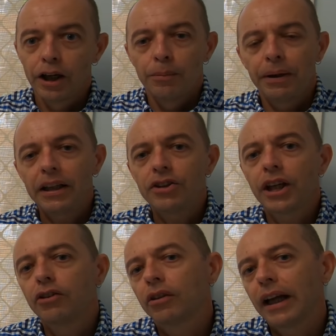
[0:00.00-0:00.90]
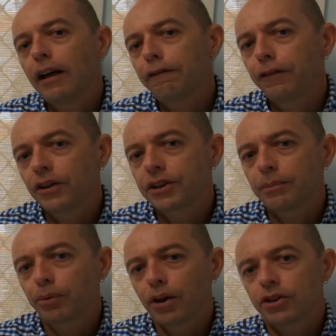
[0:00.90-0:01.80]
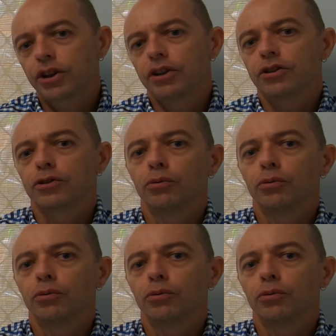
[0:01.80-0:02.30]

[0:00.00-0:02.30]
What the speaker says: But in general, our first impressions